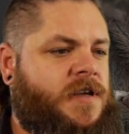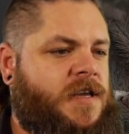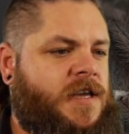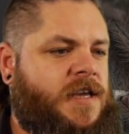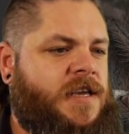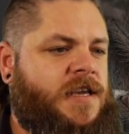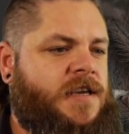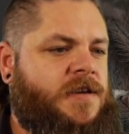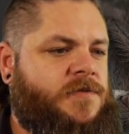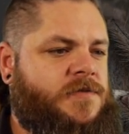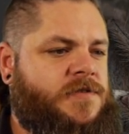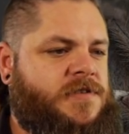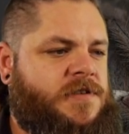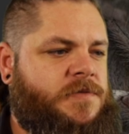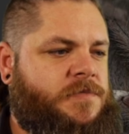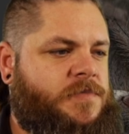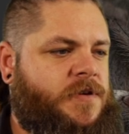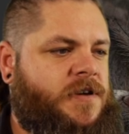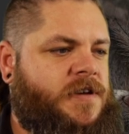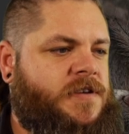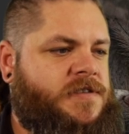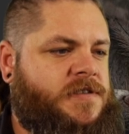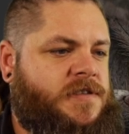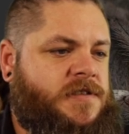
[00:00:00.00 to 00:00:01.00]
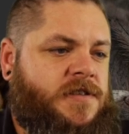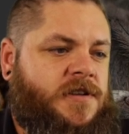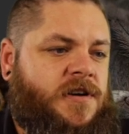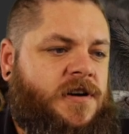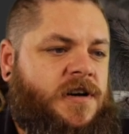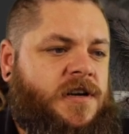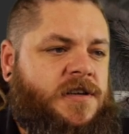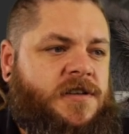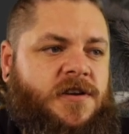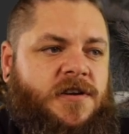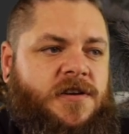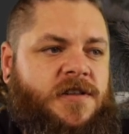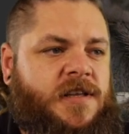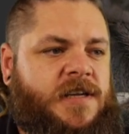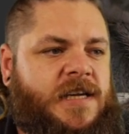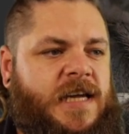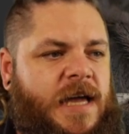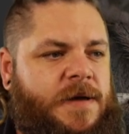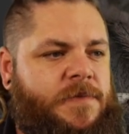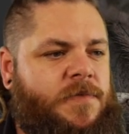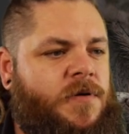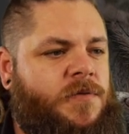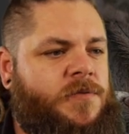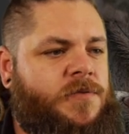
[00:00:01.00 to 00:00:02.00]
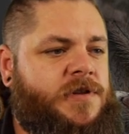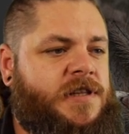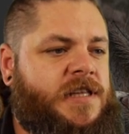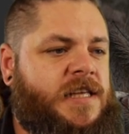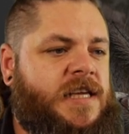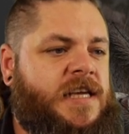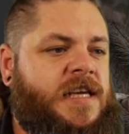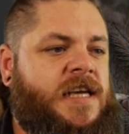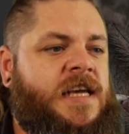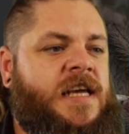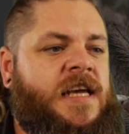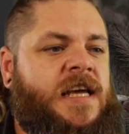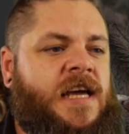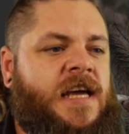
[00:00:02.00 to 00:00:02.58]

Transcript: He was the person that I know that came up with it.